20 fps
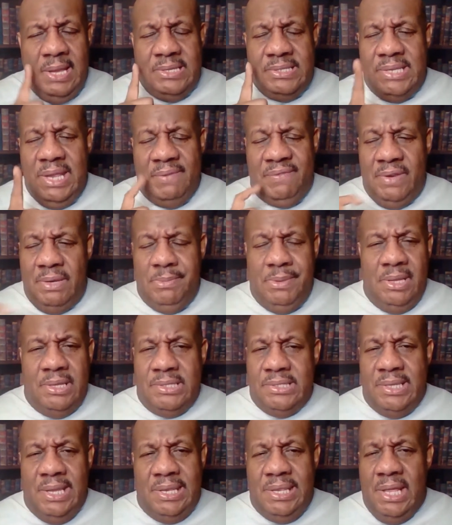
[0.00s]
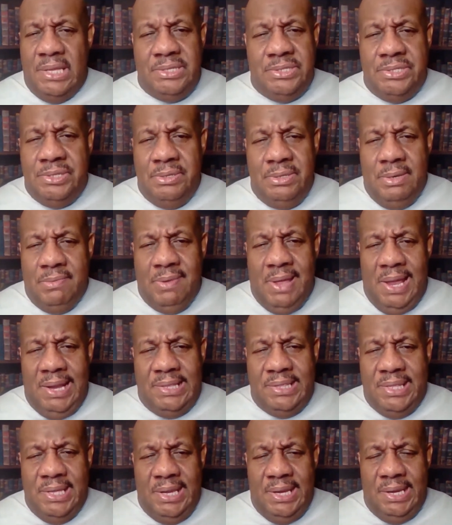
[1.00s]
Stephanie Mills said, let's do the
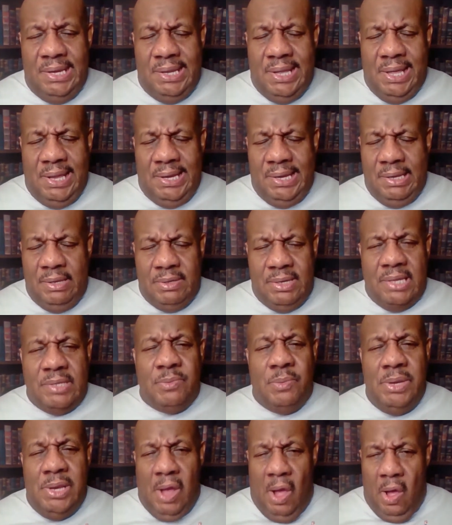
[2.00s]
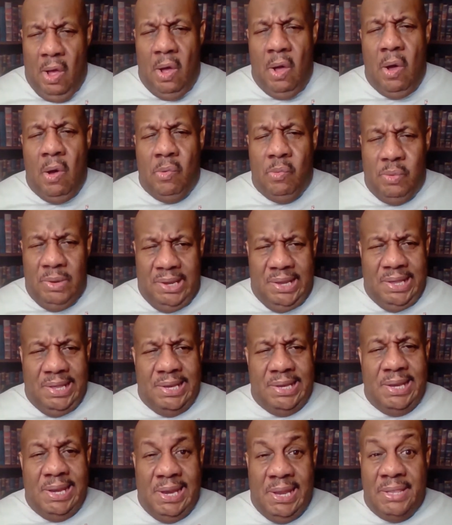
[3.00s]
right thing, honey, because we all
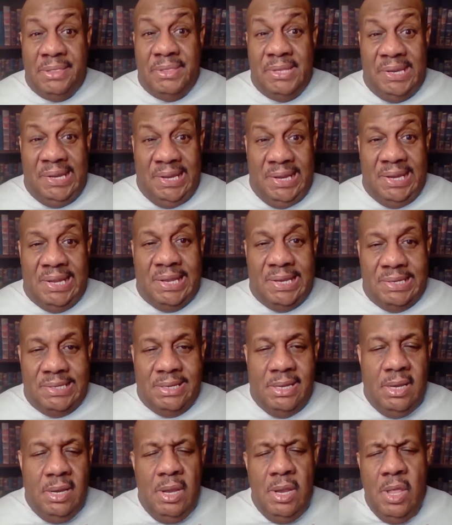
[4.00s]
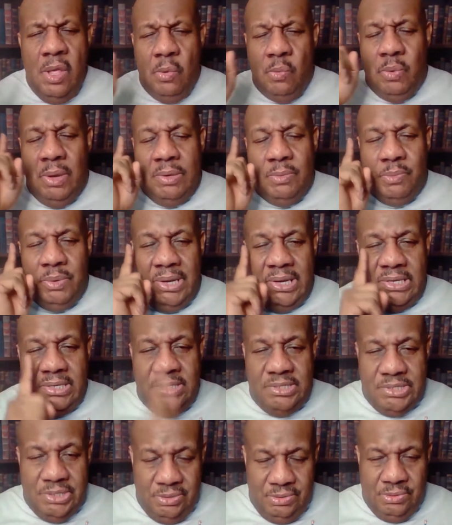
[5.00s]
win in the end when we
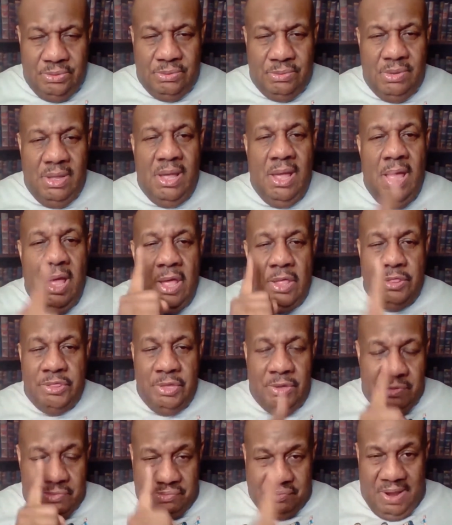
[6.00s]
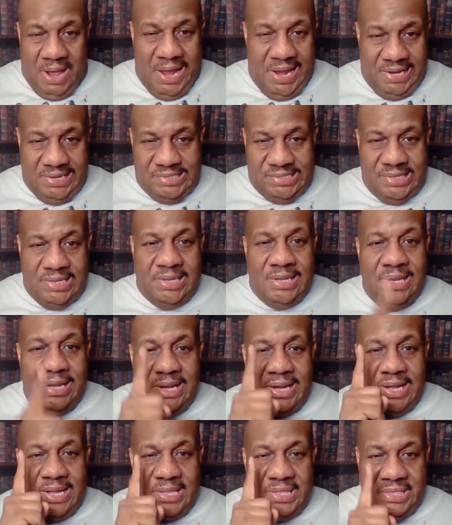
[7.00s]
do the right
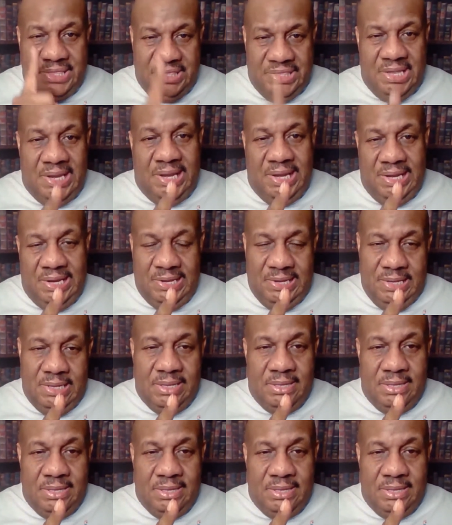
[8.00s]
thing.